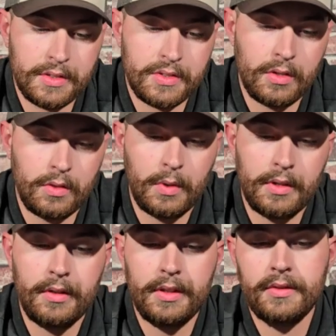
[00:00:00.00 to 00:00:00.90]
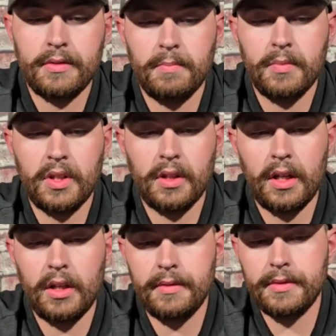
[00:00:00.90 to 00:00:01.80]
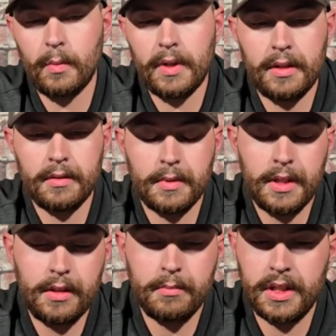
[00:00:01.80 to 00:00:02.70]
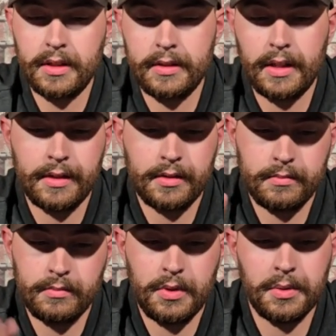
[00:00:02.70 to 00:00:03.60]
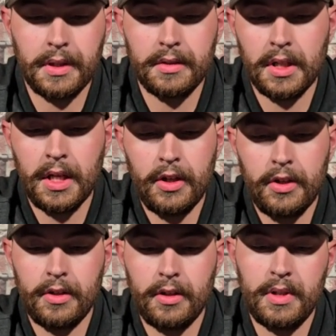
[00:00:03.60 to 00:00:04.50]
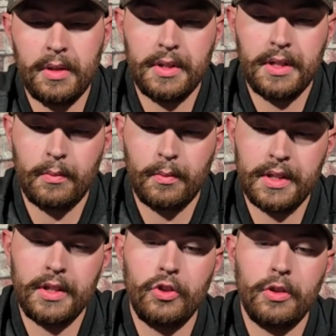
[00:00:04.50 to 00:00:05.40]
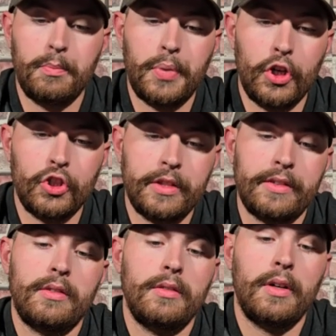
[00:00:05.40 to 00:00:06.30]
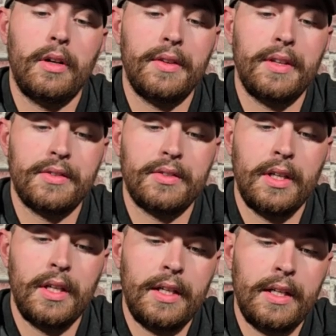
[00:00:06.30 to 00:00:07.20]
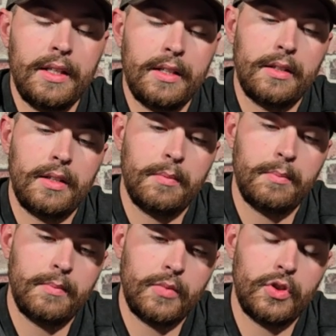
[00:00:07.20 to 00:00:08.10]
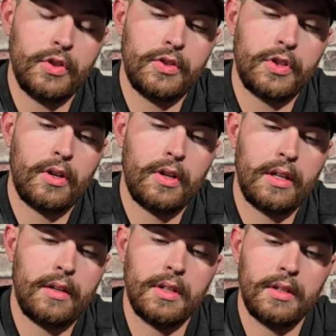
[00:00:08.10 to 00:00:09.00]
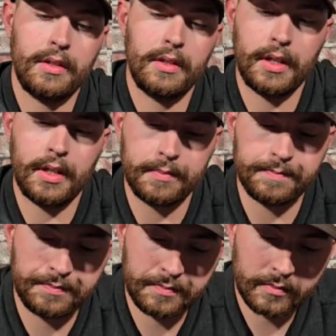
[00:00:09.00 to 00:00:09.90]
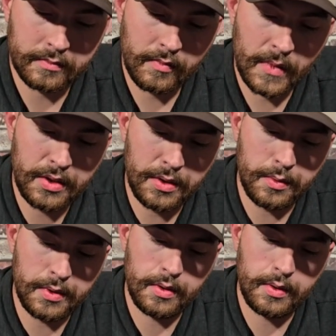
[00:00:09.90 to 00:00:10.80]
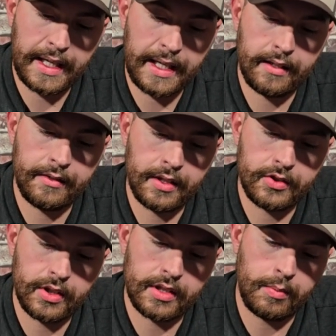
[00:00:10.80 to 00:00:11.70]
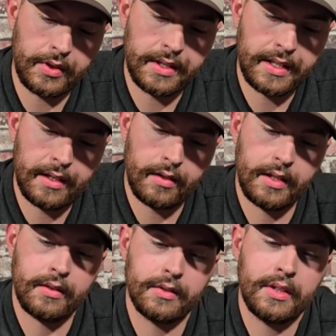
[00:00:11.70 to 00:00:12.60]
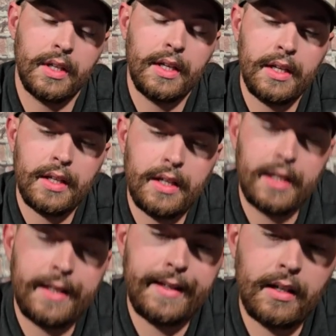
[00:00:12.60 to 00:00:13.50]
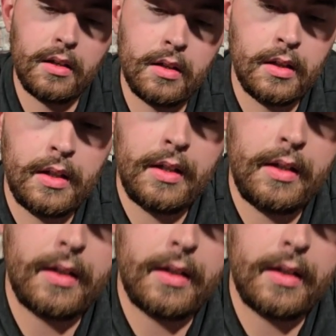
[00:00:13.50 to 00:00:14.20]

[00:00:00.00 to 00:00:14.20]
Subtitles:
of it. So whether it's gloves, wet, rain, mud, dust, who cares? You're going to be able to get a really good purchase on this and get a good turn out of it. You do have adjustable indicator needles here.